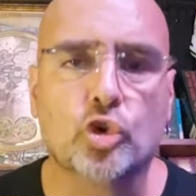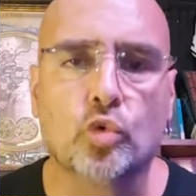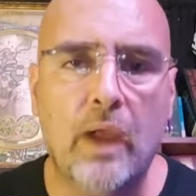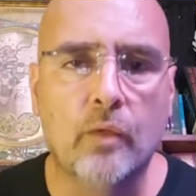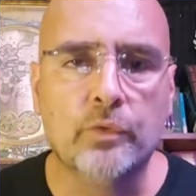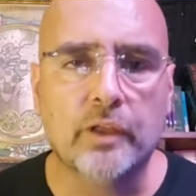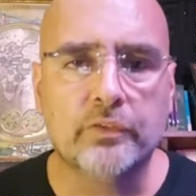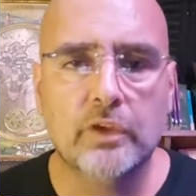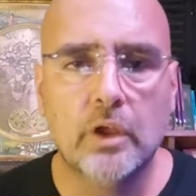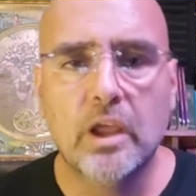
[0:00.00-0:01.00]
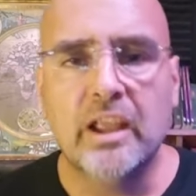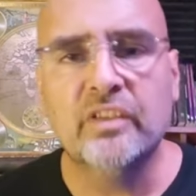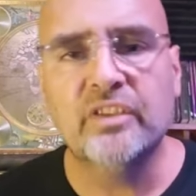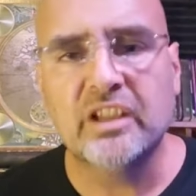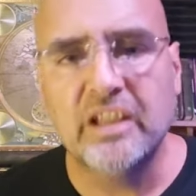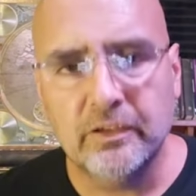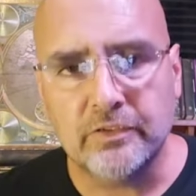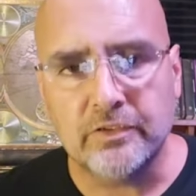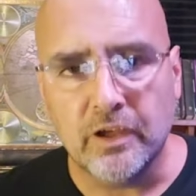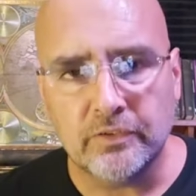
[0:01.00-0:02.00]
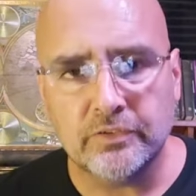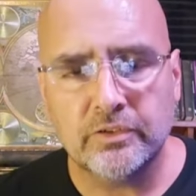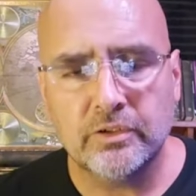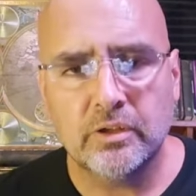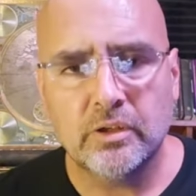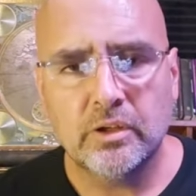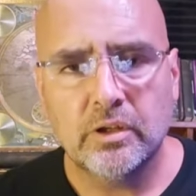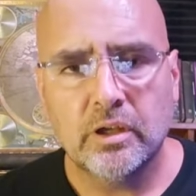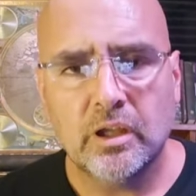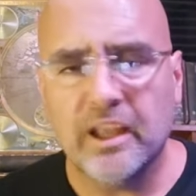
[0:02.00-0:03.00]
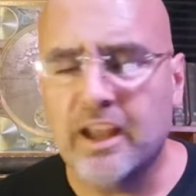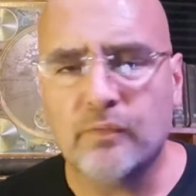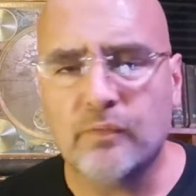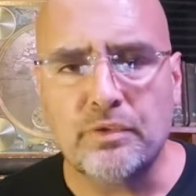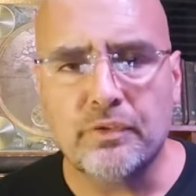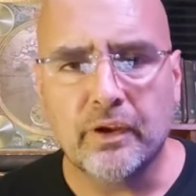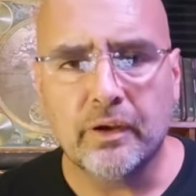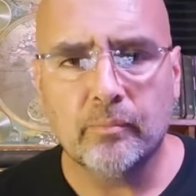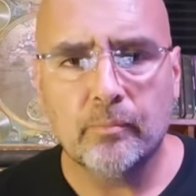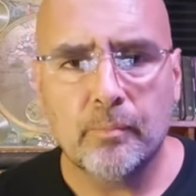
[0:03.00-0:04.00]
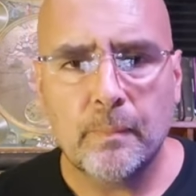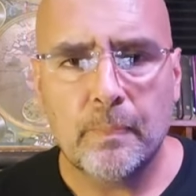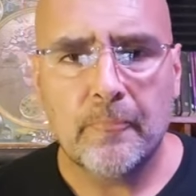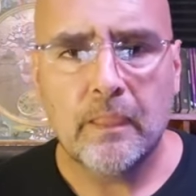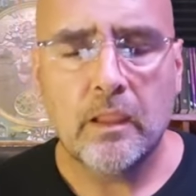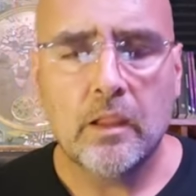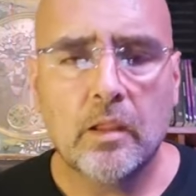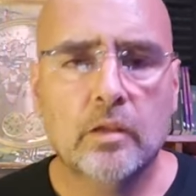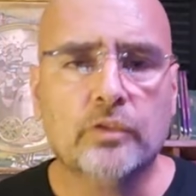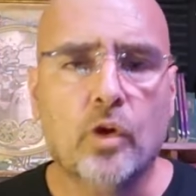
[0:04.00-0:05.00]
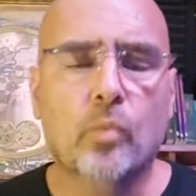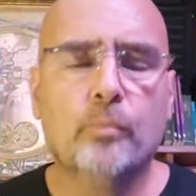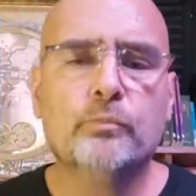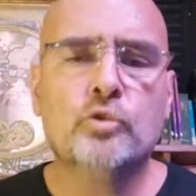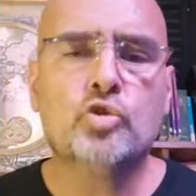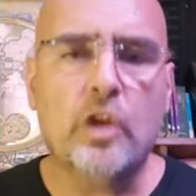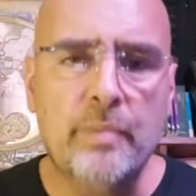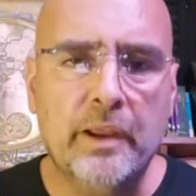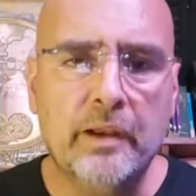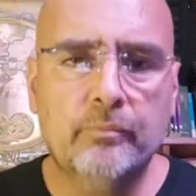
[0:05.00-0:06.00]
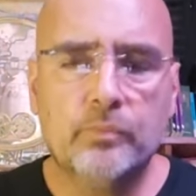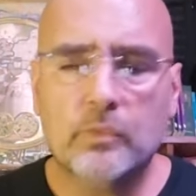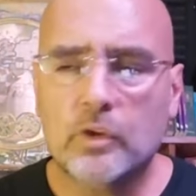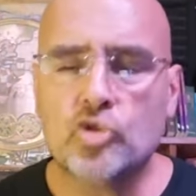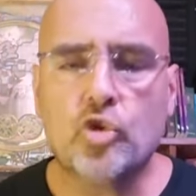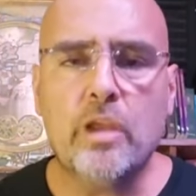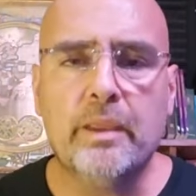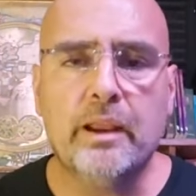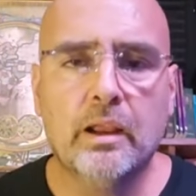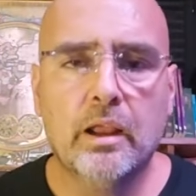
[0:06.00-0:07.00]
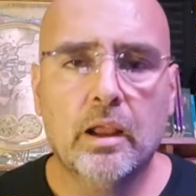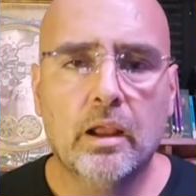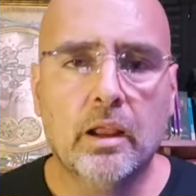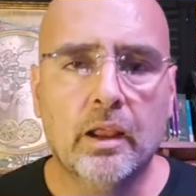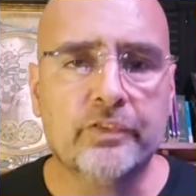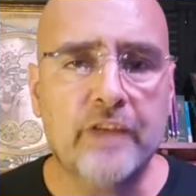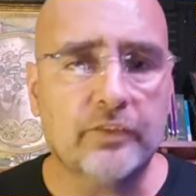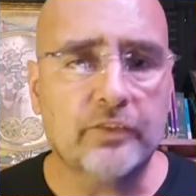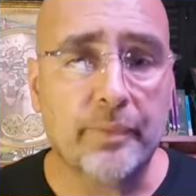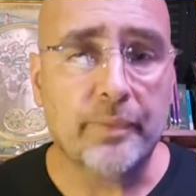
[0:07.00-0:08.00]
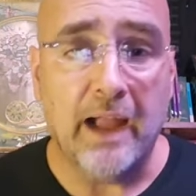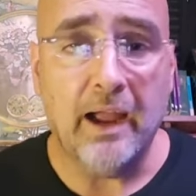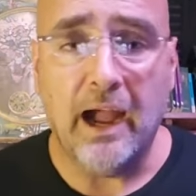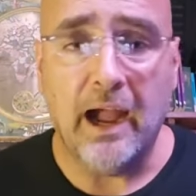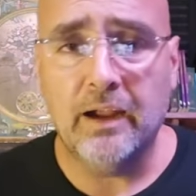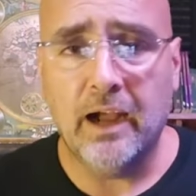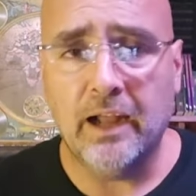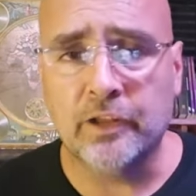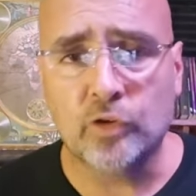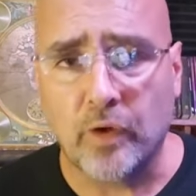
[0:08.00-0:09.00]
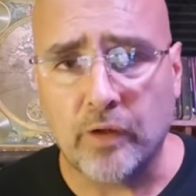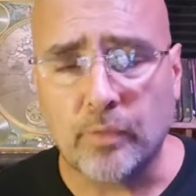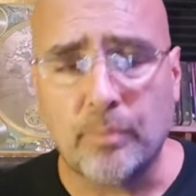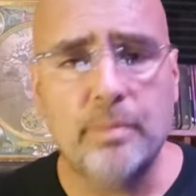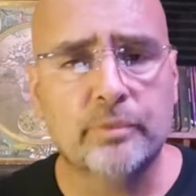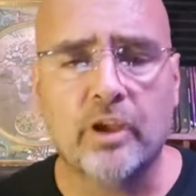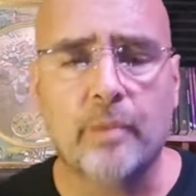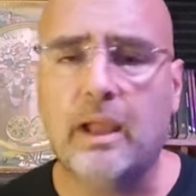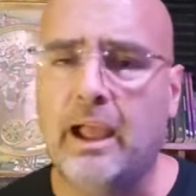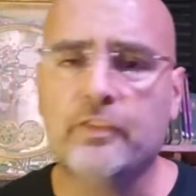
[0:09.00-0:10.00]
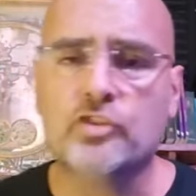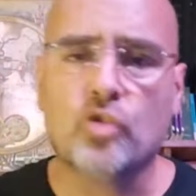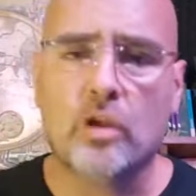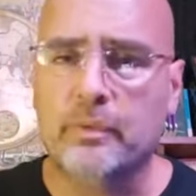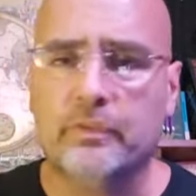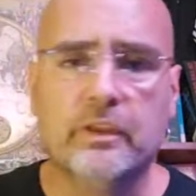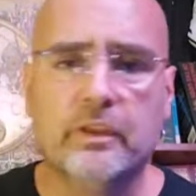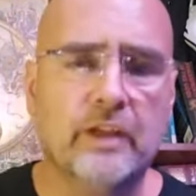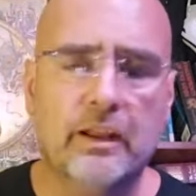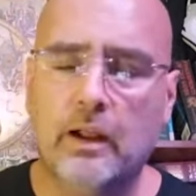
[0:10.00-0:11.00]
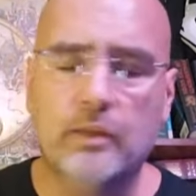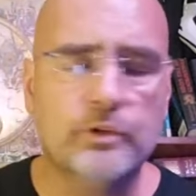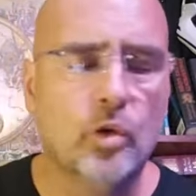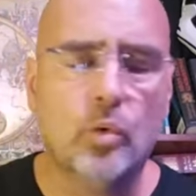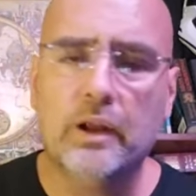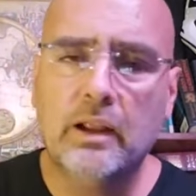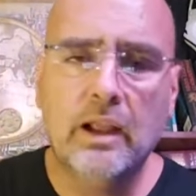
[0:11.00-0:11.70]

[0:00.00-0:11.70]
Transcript: around us is against us in everything? So dreaming is not something I lend credit for. People tell me I had this dream as this, and I you know what?